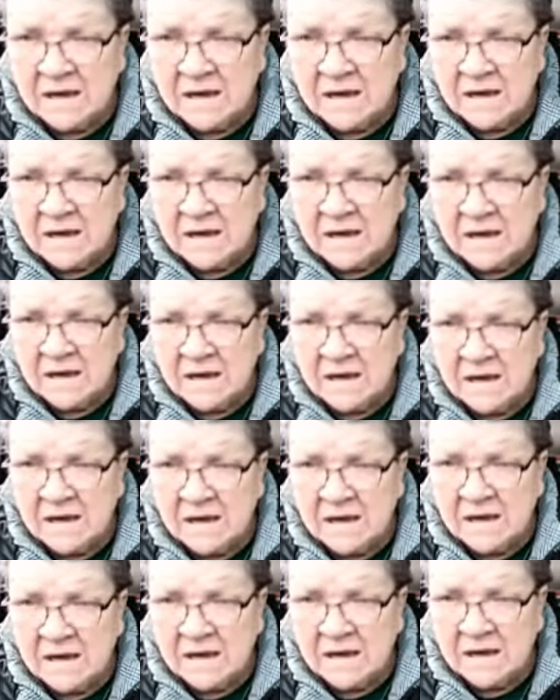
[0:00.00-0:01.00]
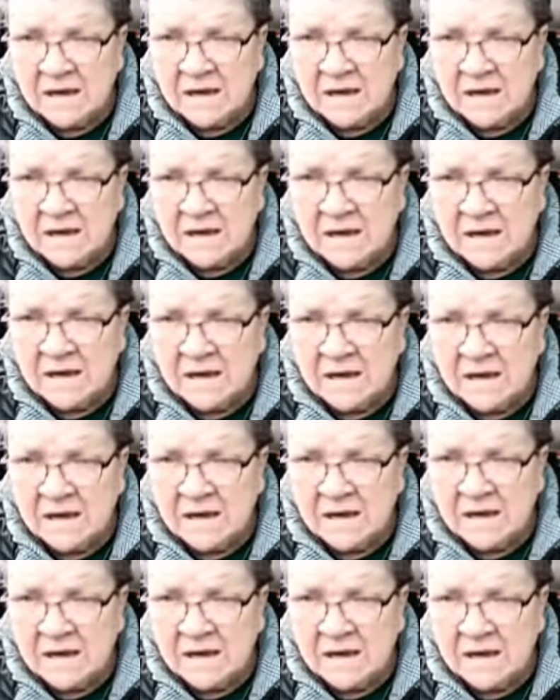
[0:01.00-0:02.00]

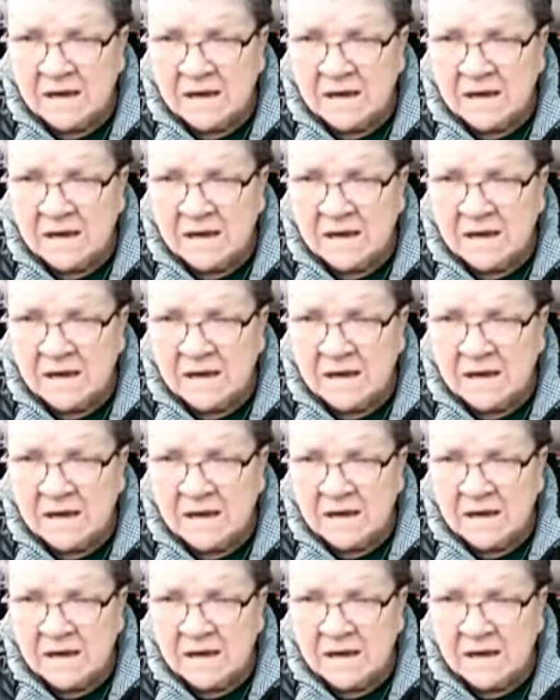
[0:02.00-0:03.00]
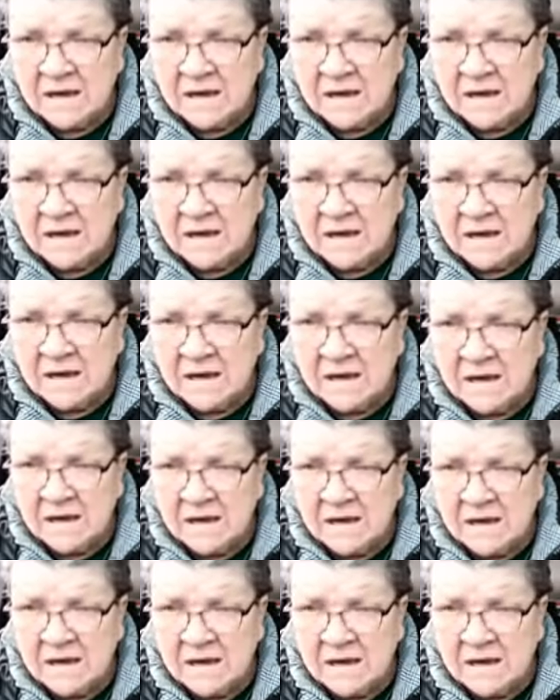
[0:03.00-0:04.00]

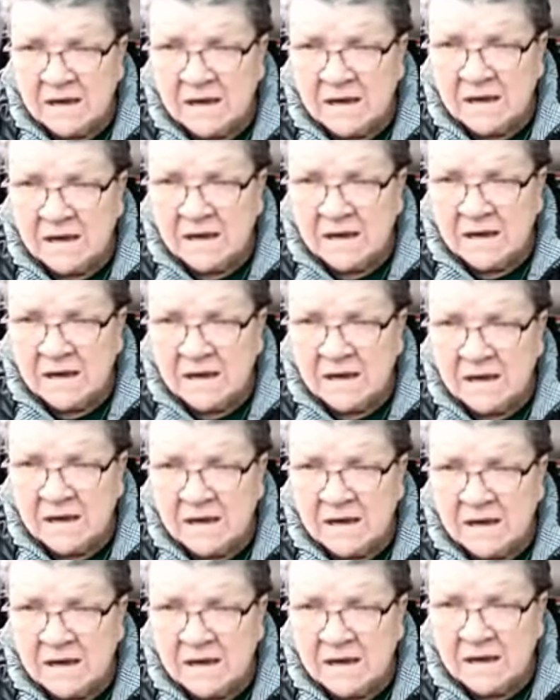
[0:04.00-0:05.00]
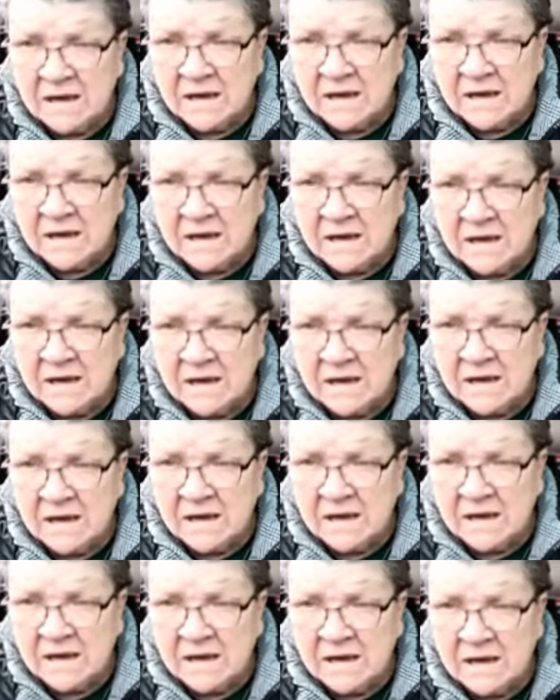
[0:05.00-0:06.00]

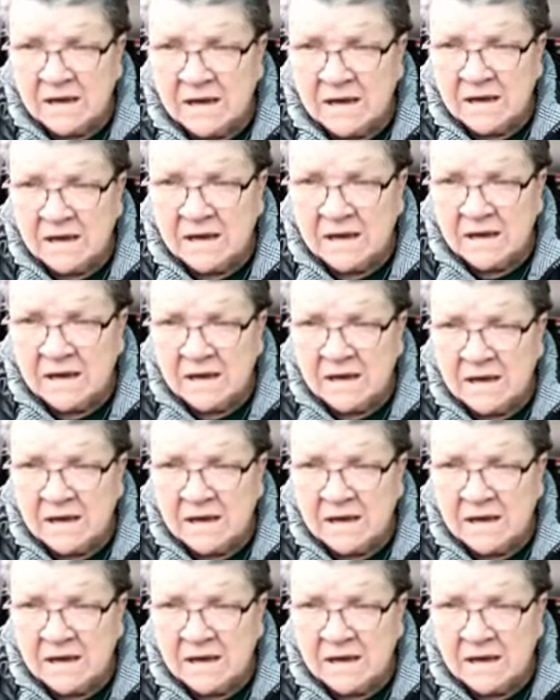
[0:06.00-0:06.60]
[no speech]